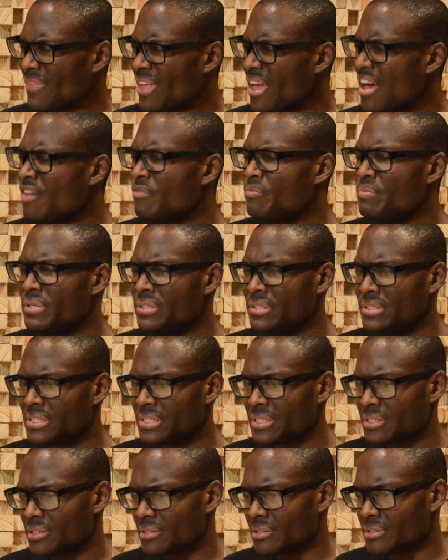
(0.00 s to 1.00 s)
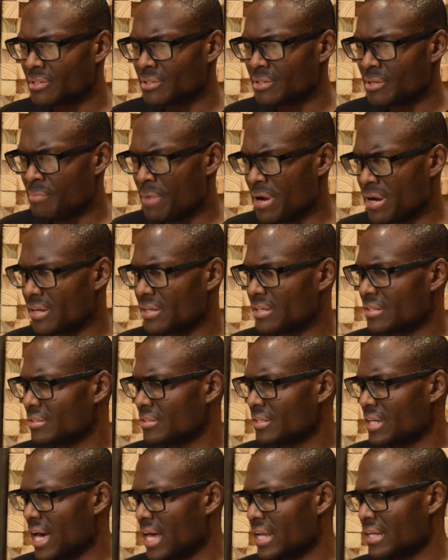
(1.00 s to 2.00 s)
I've been to America,
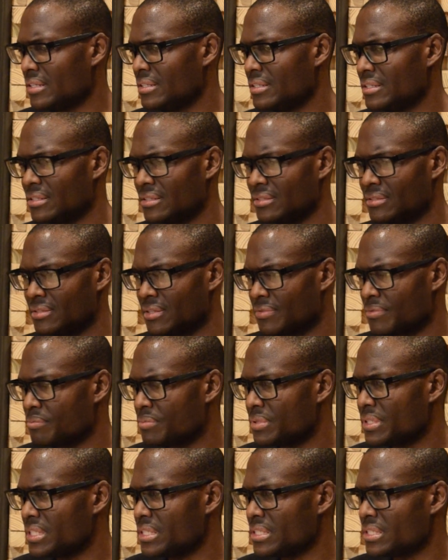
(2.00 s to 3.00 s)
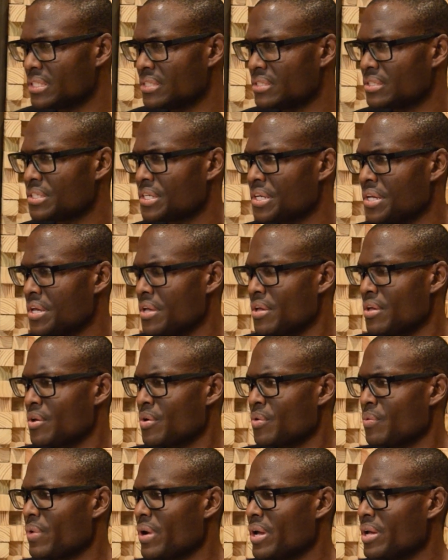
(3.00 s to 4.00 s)
Canada, and different places,
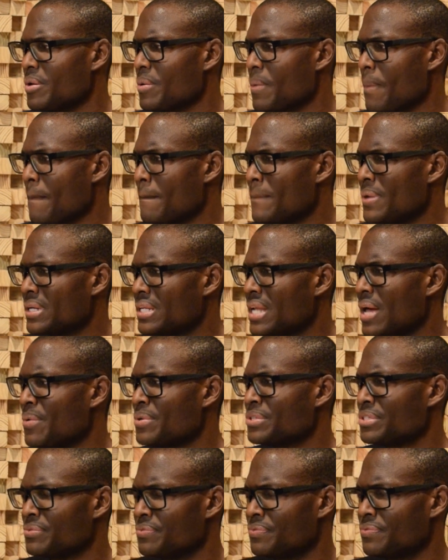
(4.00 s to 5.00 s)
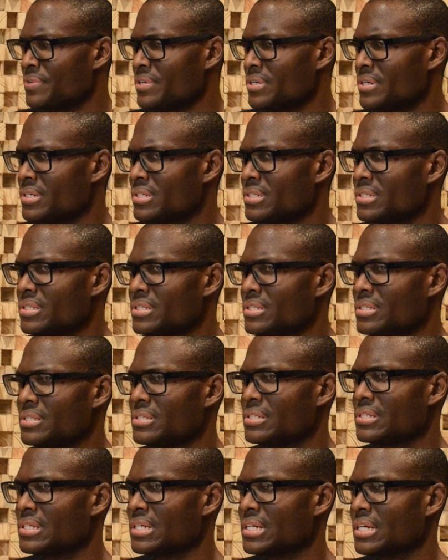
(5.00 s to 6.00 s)
right? But that was the
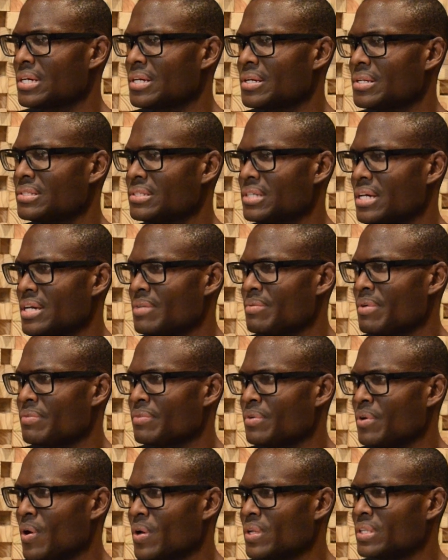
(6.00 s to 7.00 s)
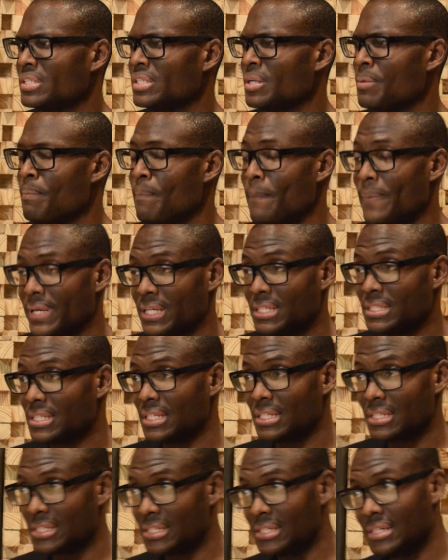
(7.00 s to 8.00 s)
first time I've gone to a big
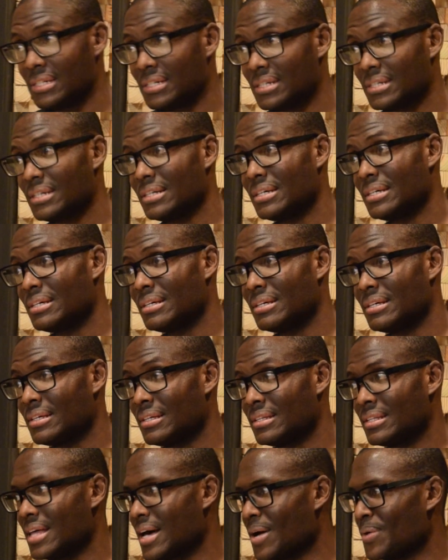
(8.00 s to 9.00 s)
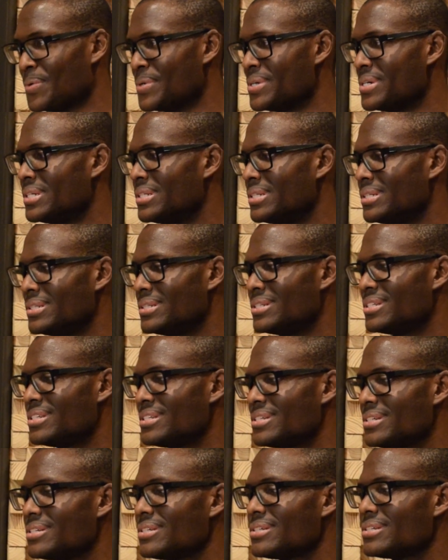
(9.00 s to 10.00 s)
city that
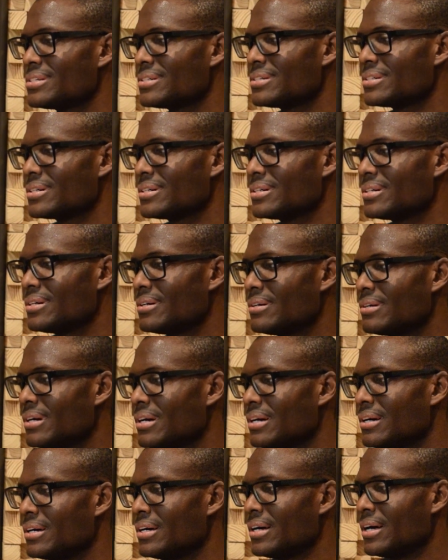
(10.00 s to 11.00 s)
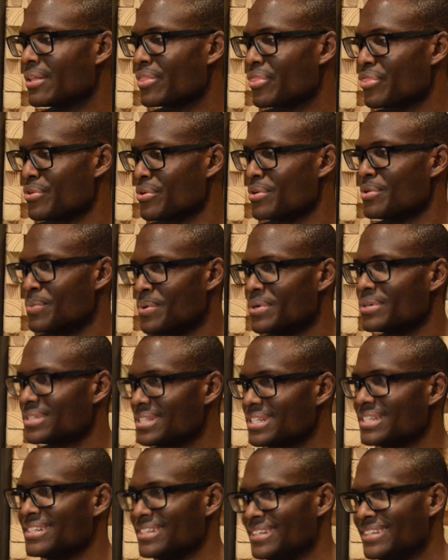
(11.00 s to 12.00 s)
was a third world
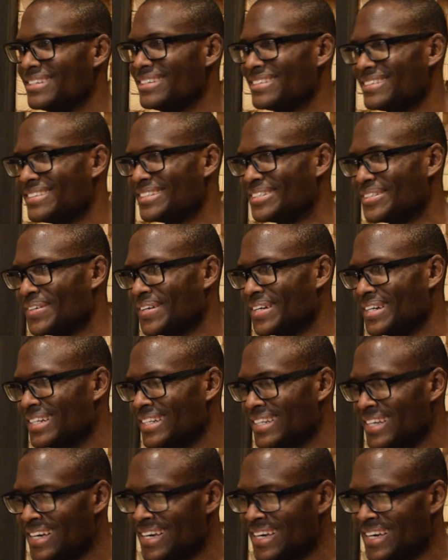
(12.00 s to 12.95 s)
city, right?